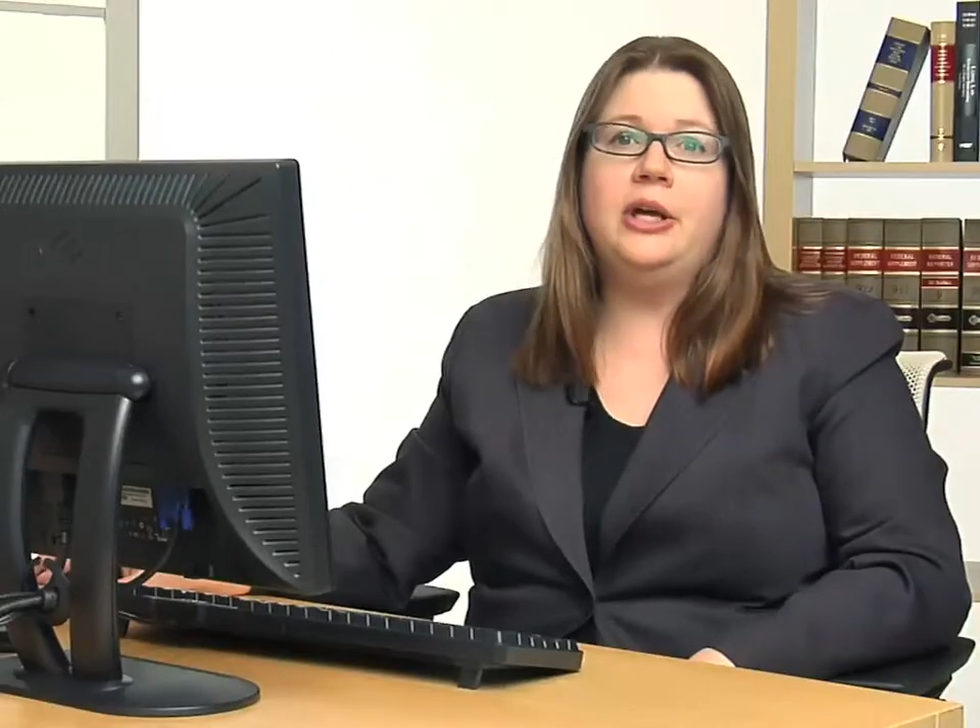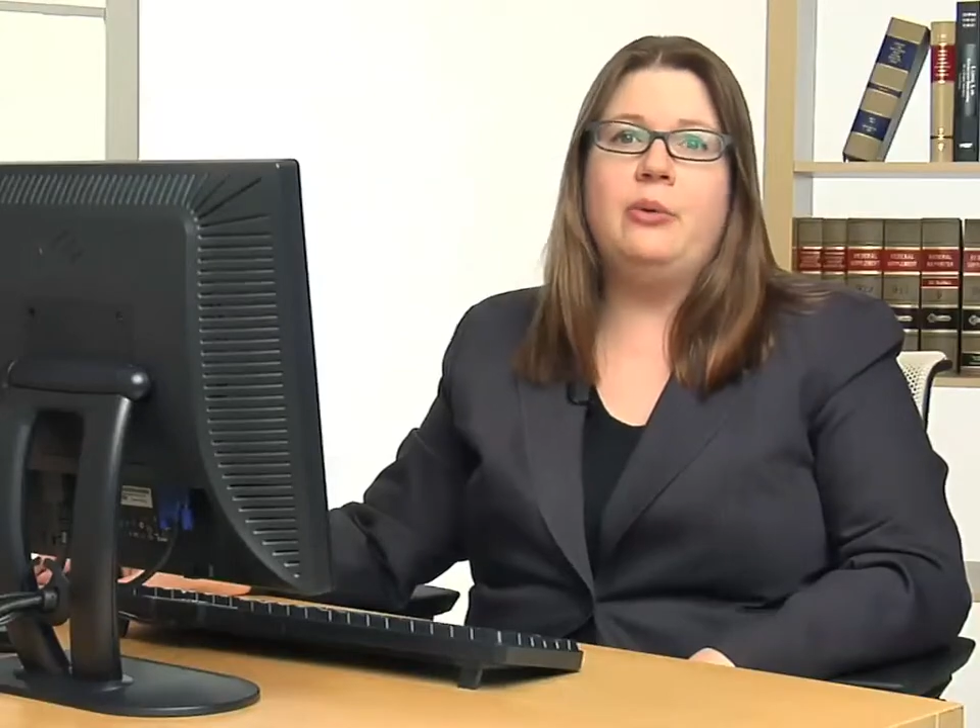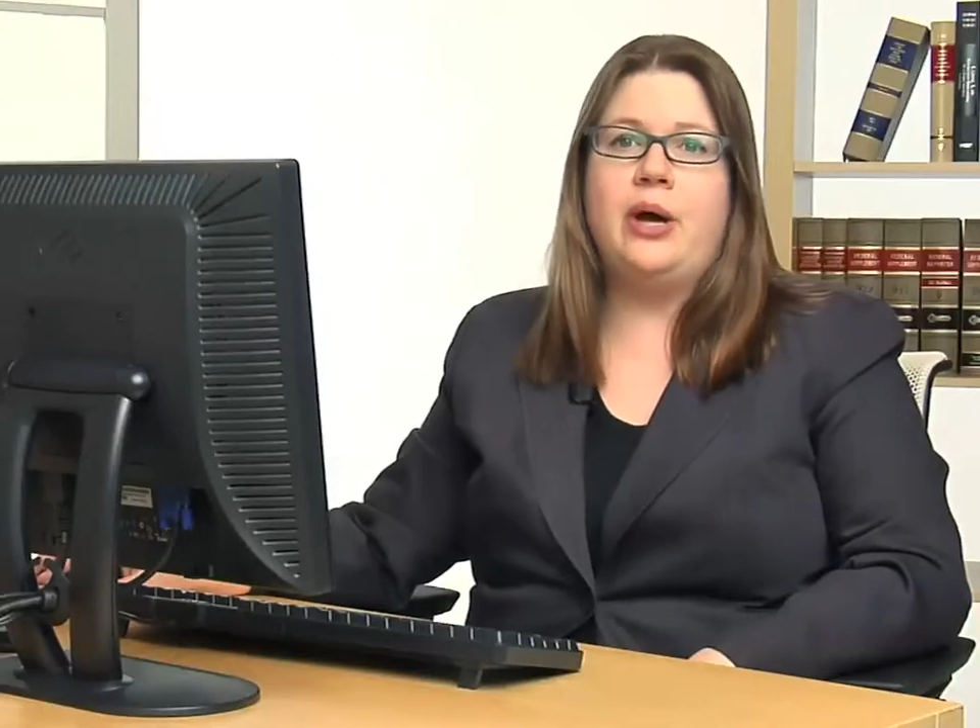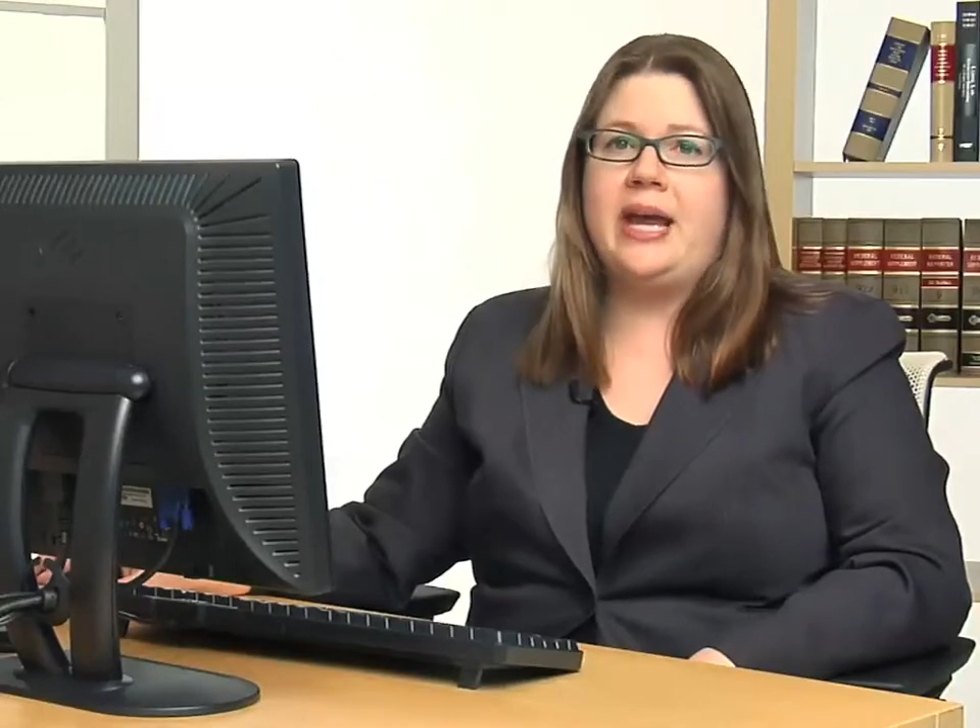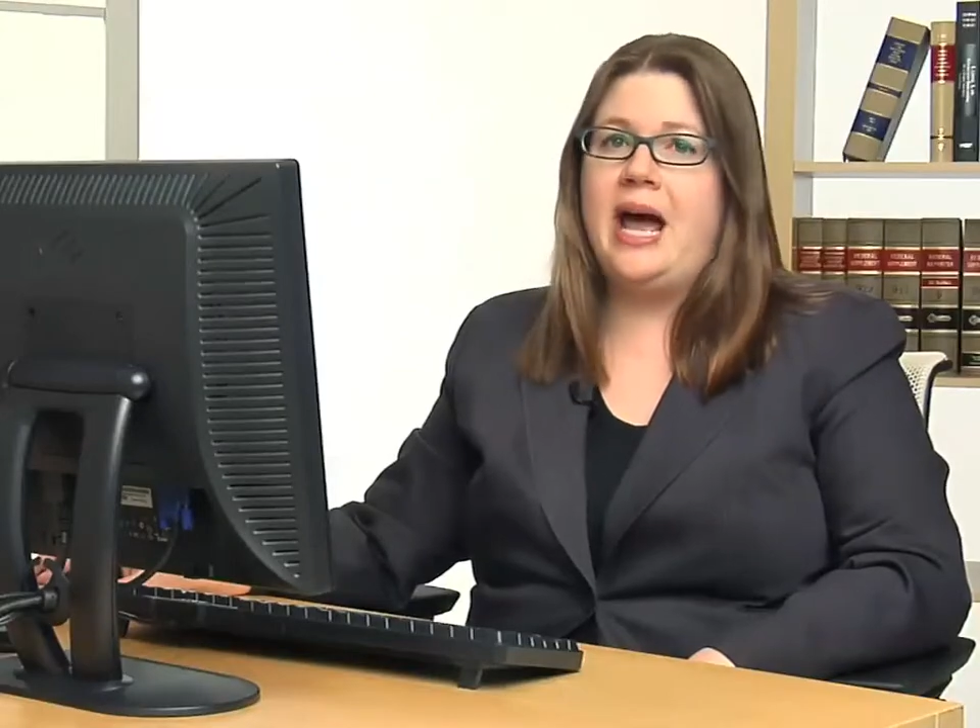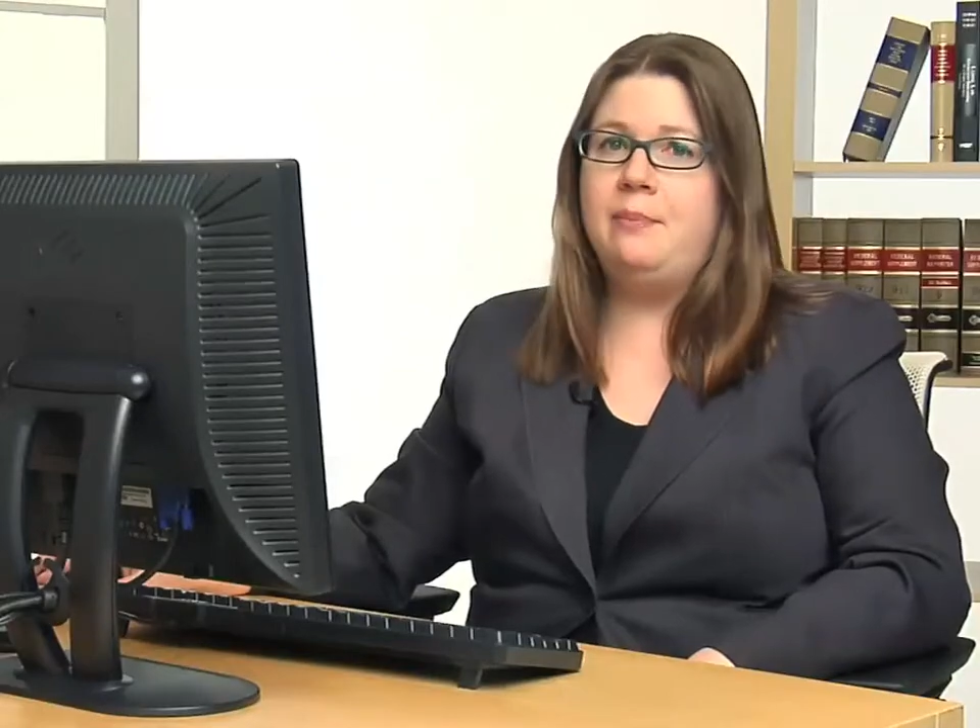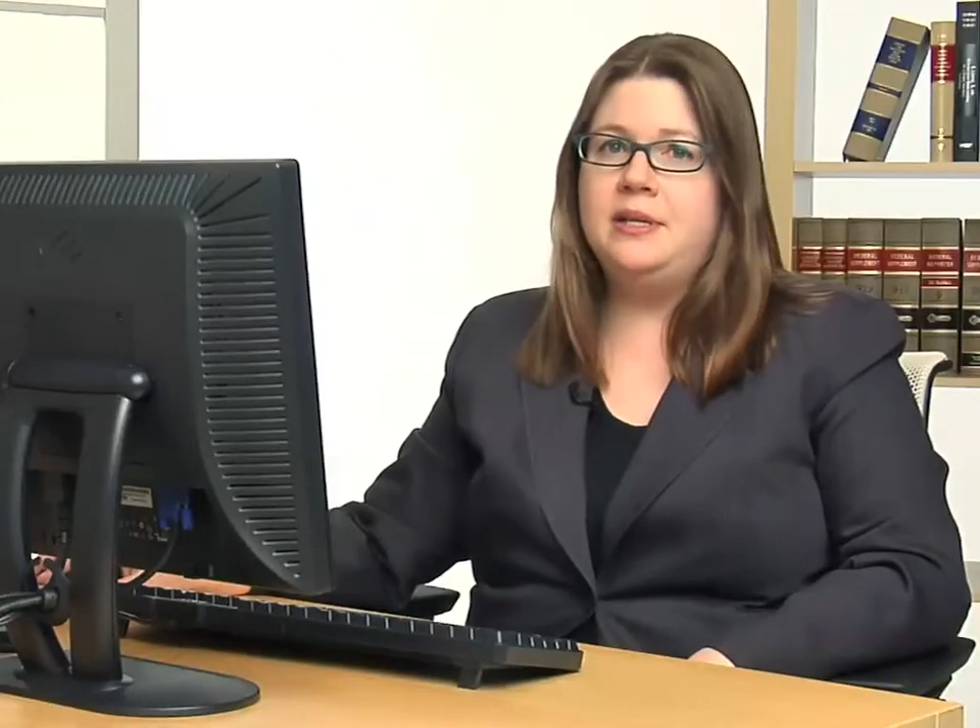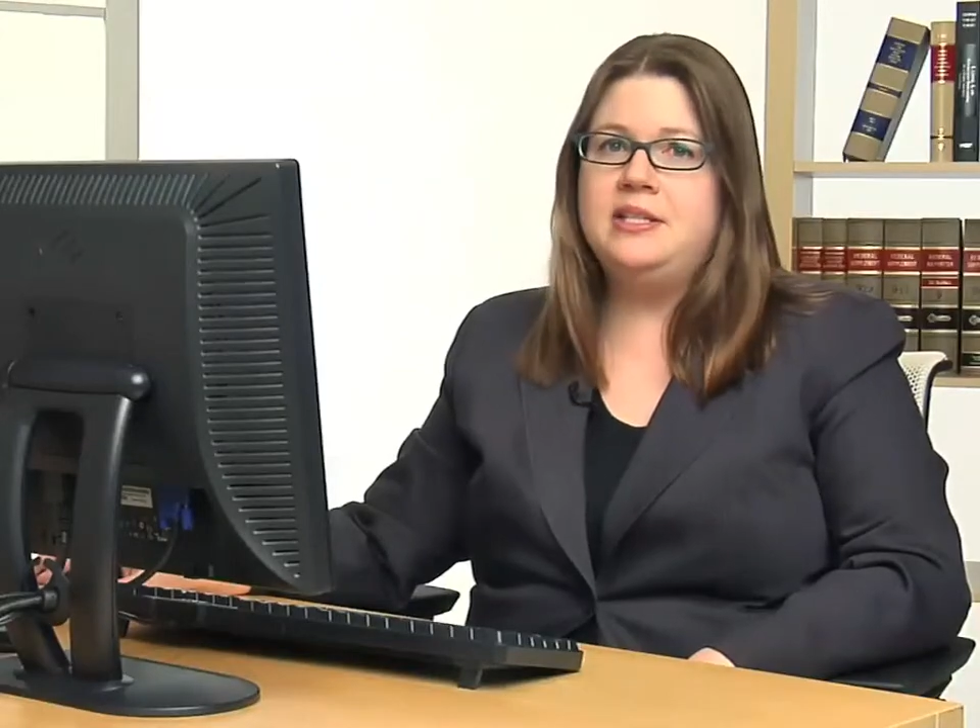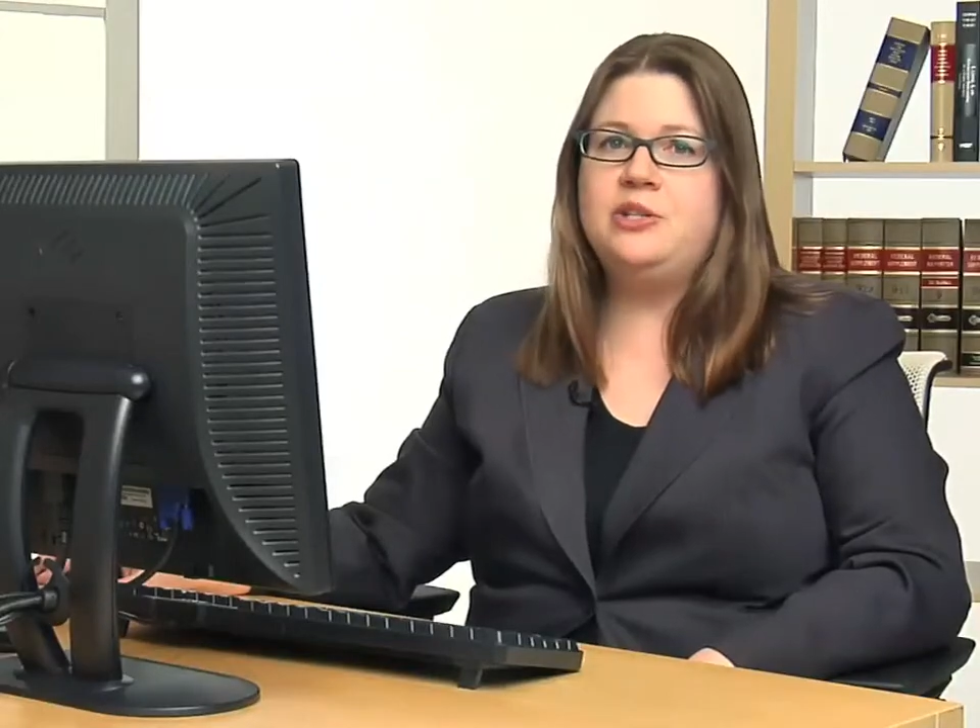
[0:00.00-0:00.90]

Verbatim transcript: at what happens